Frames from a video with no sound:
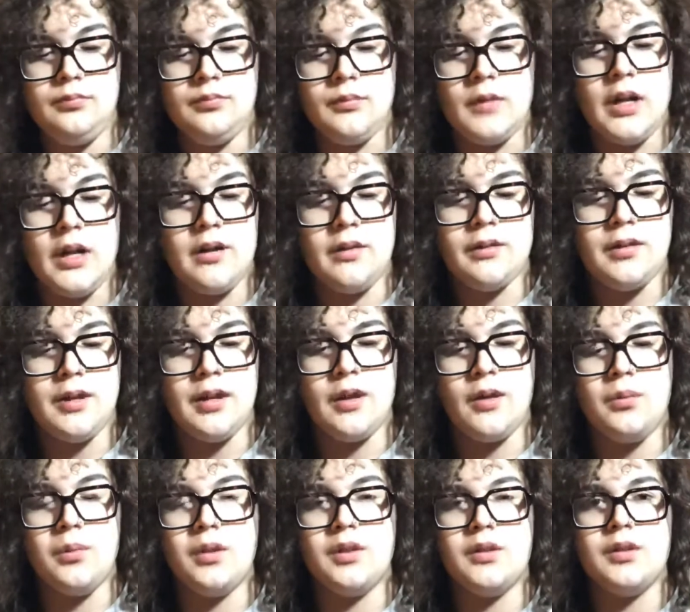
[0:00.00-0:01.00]
I don't think I would
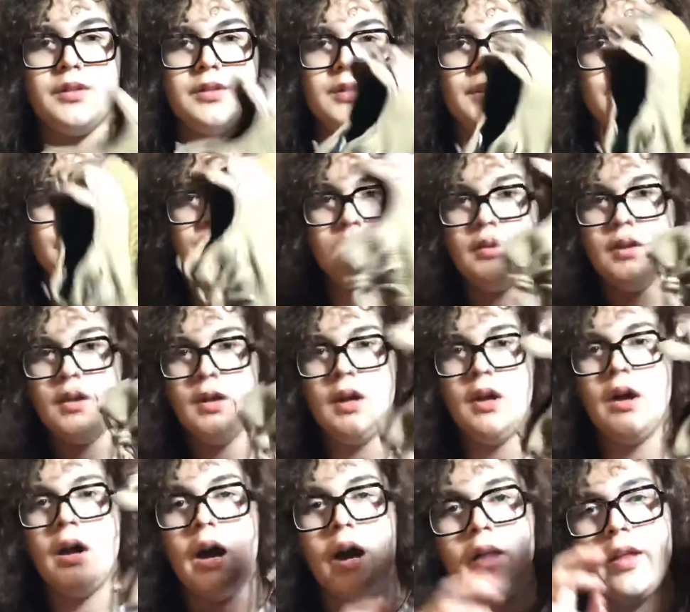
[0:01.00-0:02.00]
wear this Yeezy.
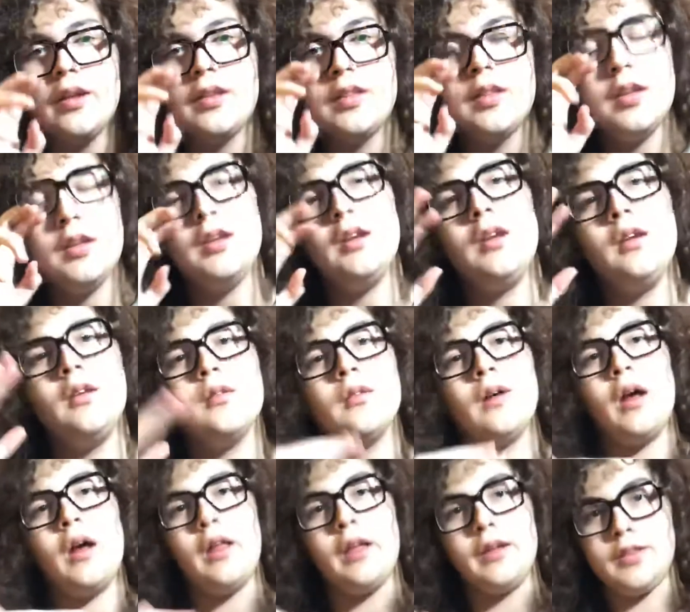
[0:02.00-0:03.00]
I like the
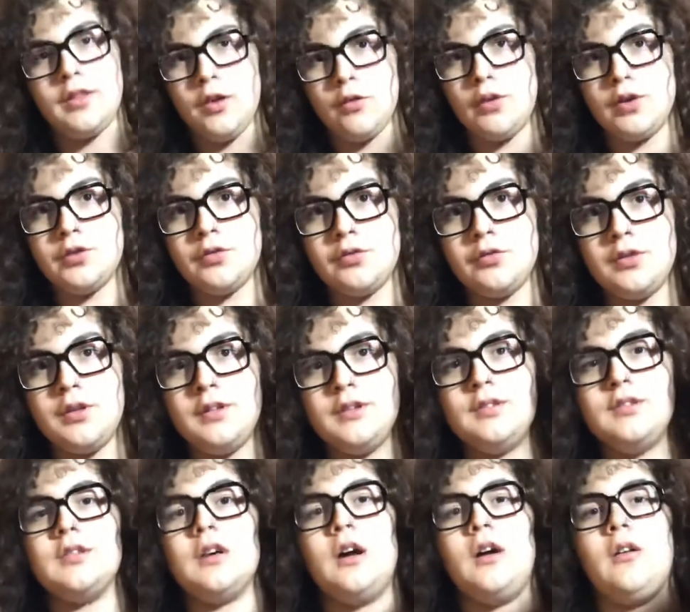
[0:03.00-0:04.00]
original
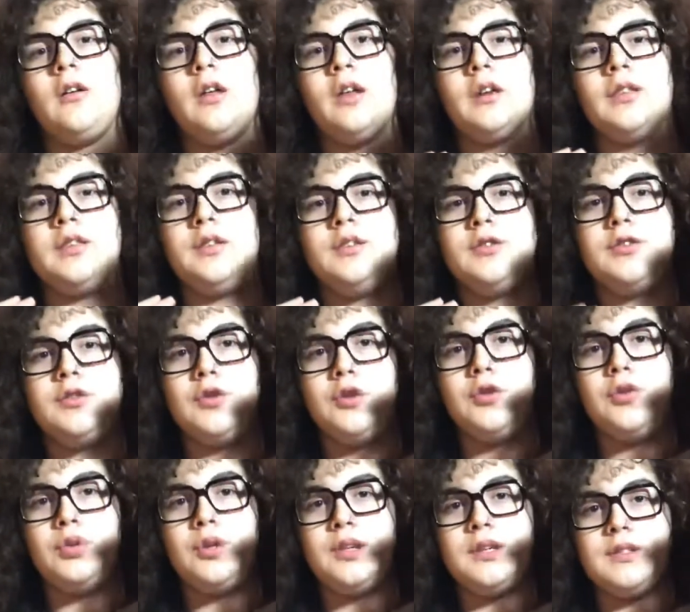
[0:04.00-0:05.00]
Yeezys. I don't like these new
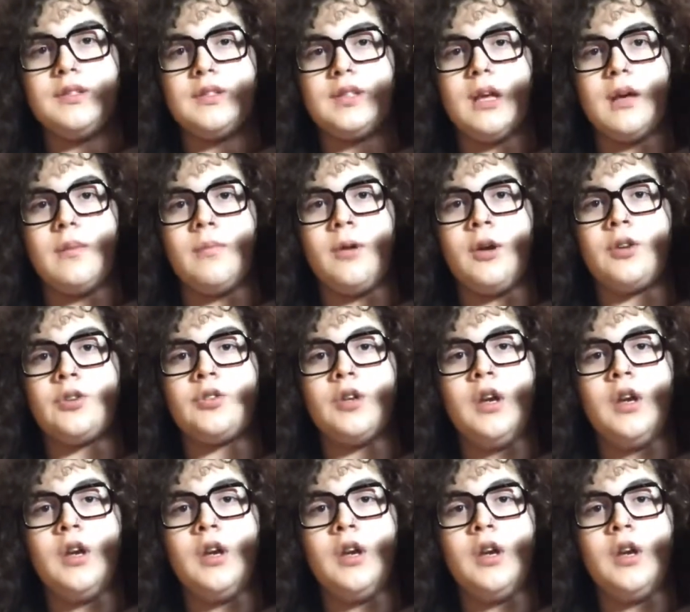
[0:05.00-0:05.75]
Yeezys that much